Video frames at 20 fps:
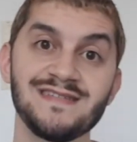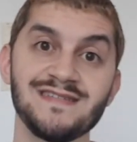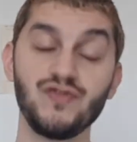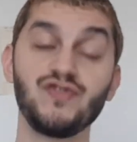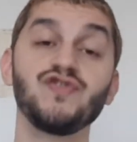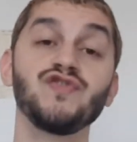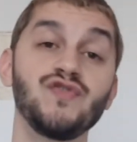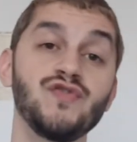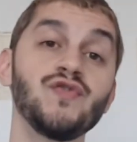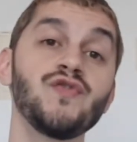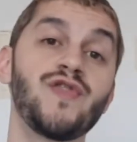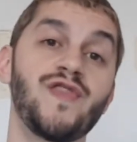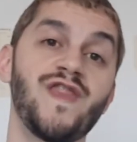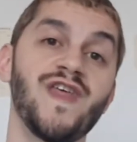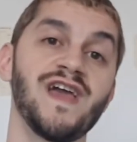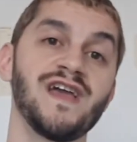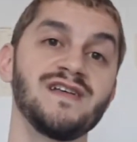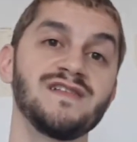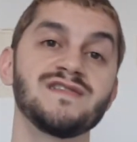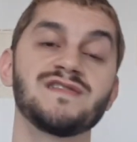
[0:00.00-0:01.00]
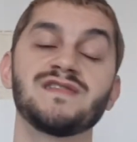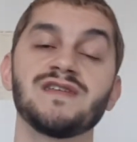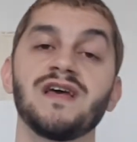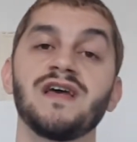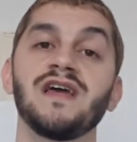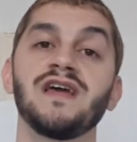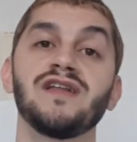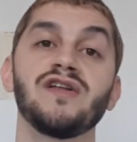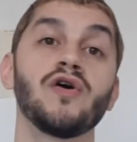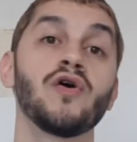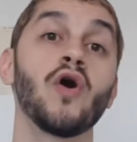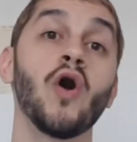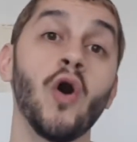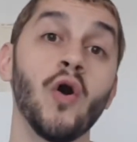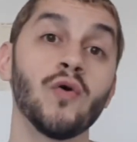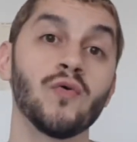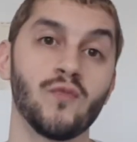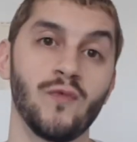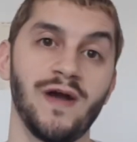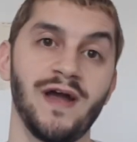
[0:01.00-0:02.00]
to do things in our
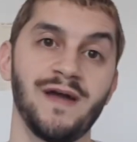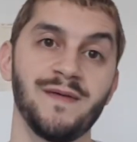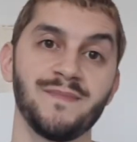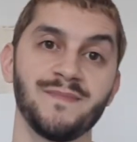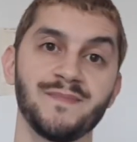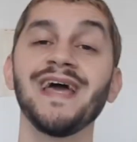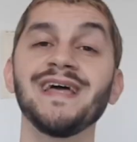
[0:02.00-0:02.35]
own way.